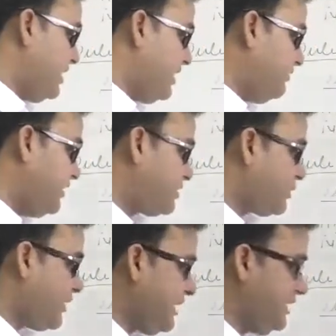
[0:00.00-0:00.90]
If it
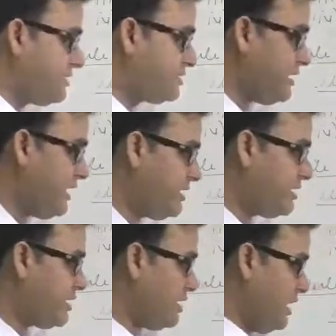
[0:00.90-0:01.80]
rains
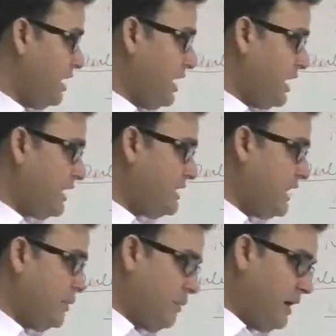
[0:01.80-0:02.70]
here, agar
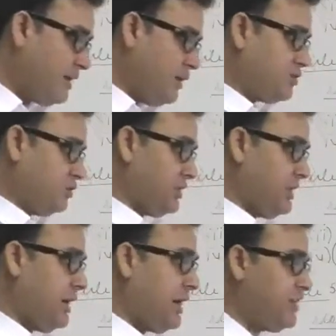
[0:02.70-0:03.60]
yahan barish hoti
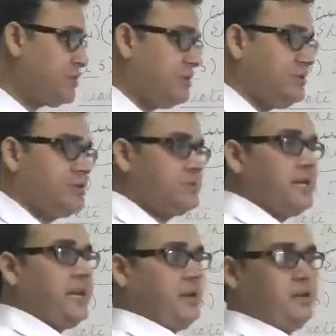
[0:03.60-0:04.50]
hai, I shall
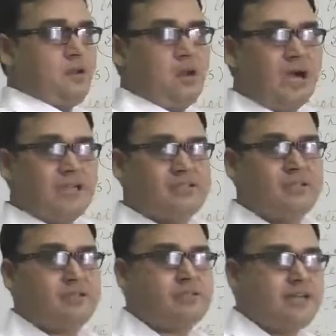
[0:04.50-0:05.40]
stay.
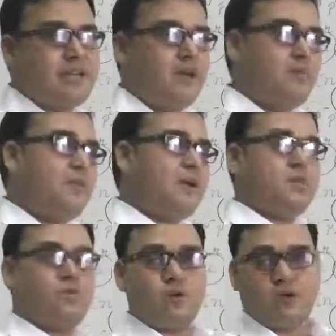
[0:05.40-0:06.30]
Main
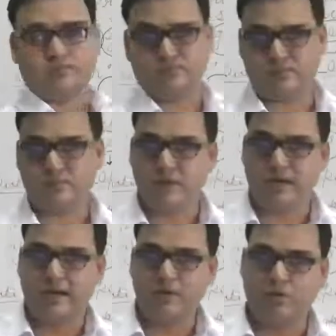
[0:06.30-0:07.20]
rukunga,
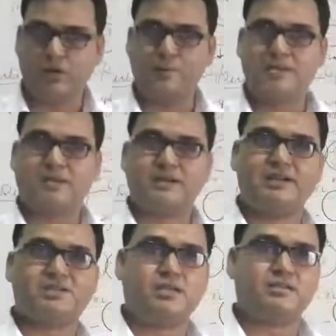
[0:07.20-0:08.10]
but the
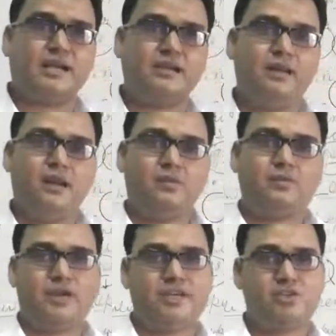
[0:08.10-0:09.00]
condition is that the
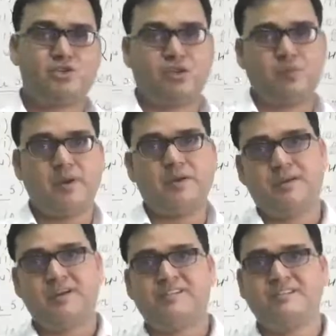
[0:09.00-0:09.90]
rain should be
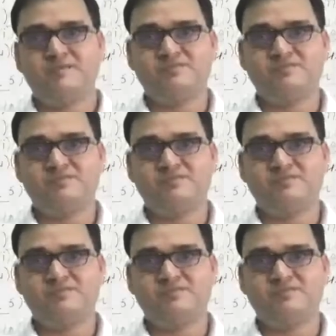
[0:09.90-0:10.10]
here.